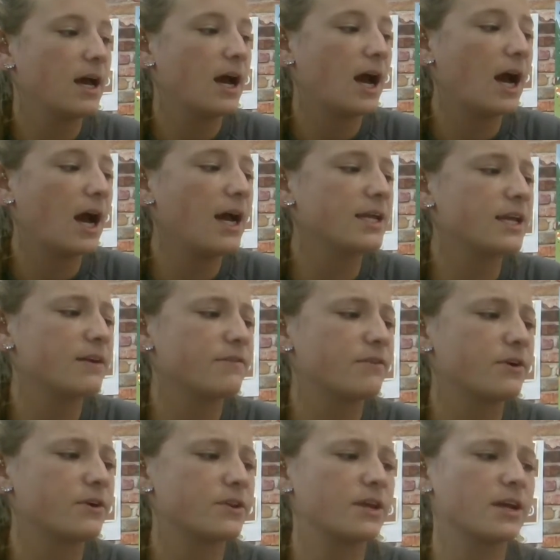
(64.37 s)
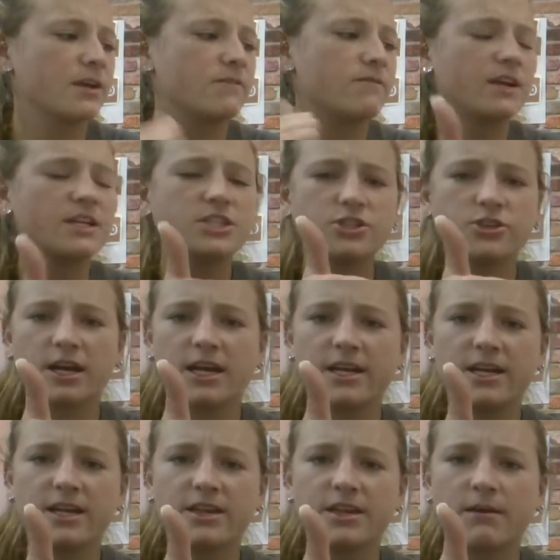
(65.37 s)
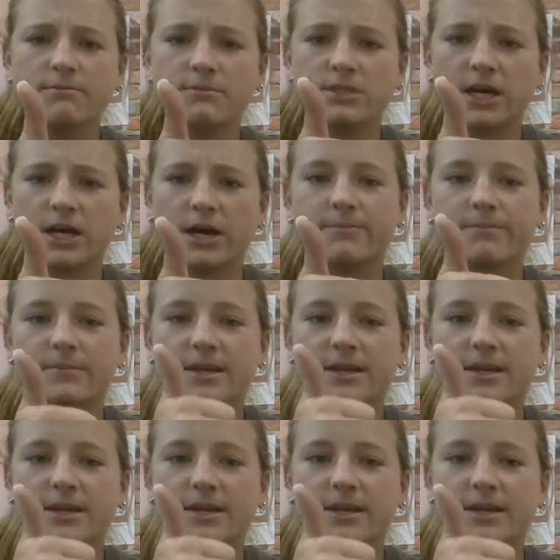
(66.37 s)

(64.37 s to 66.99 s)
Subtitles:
I give her the Adventure Annie thumbs up.